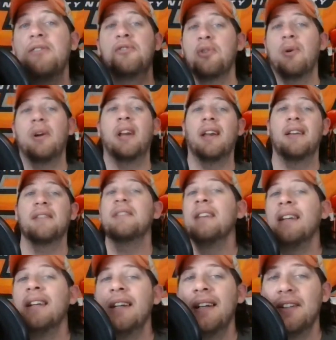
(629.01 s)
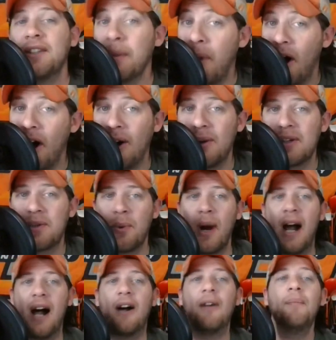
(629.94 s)
joining us tomorrow as
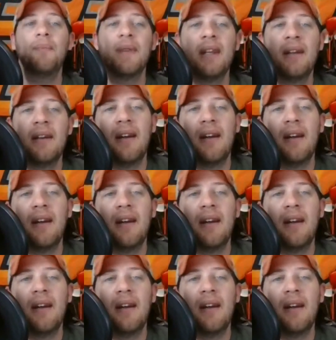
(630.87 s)
well.